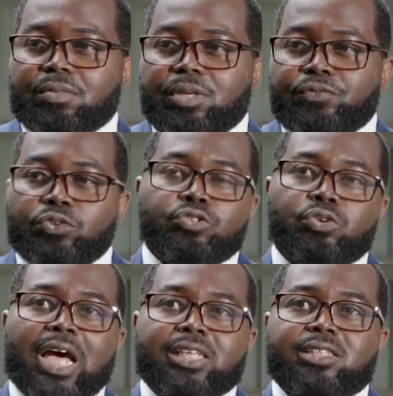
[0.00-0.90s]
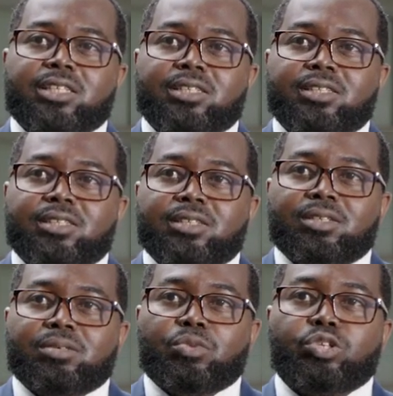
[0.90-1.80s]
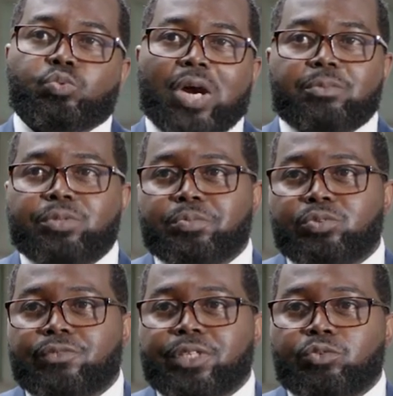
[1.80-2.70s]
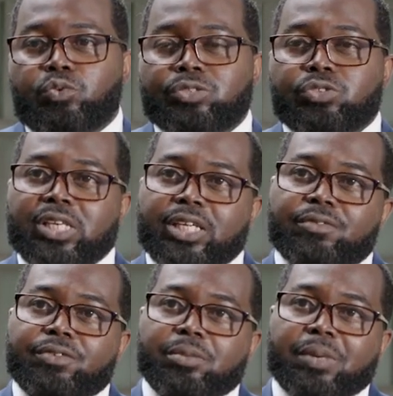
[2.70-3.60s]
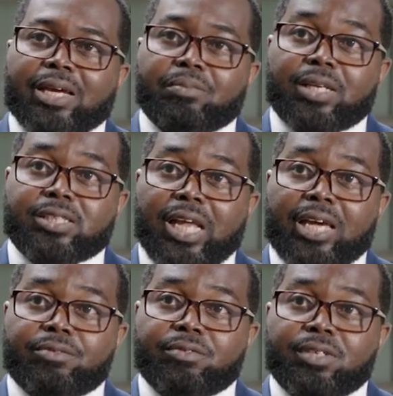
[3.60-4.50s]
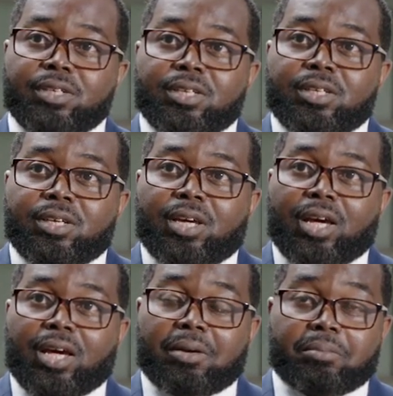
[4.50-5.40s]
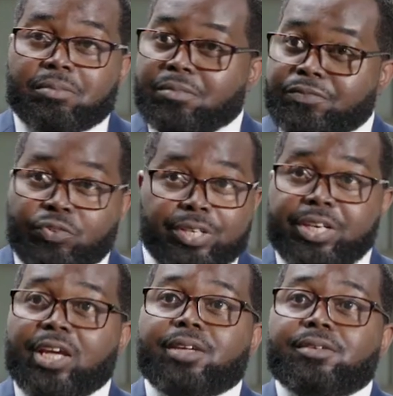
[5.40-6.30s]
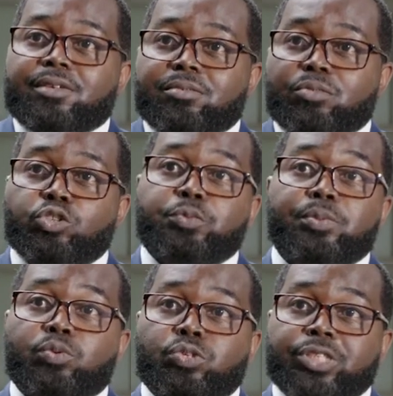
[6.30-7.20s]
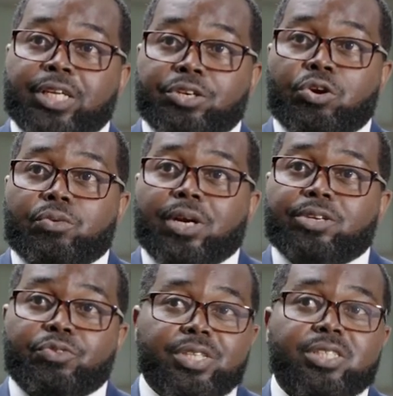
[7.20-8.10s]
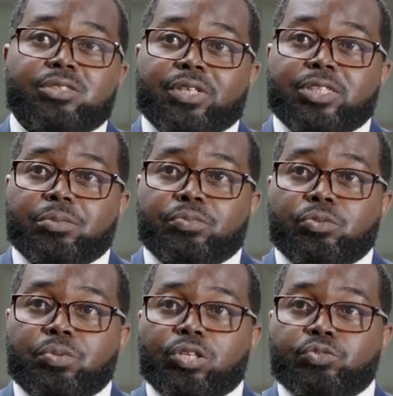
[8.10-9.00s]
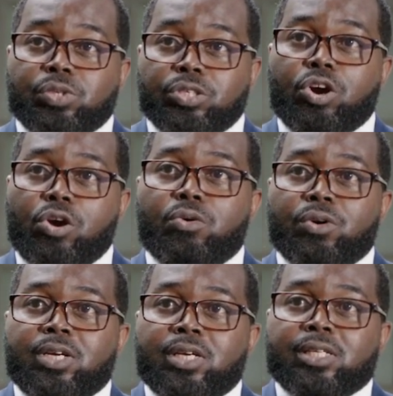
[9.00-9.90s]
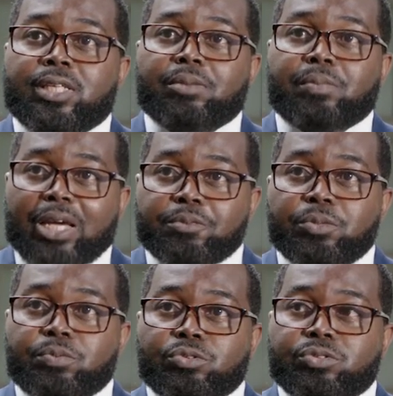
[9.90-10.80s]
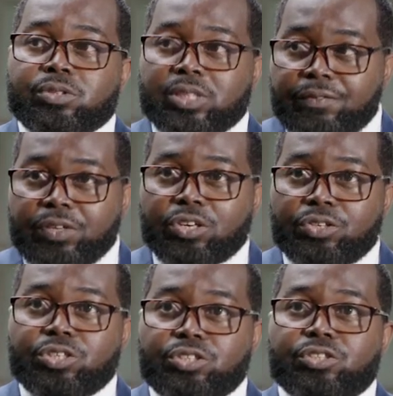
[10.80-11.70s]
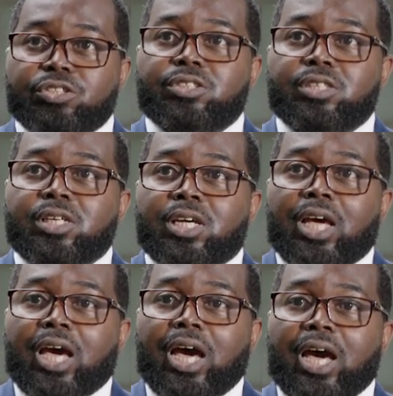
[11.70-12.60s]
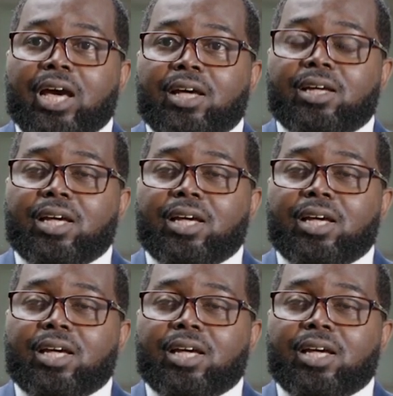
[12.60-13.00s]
If you should ask most white people if they would want to live in a black man's life for a day, most people would say no. And the reason is very simple, because we know that black people's living conditions are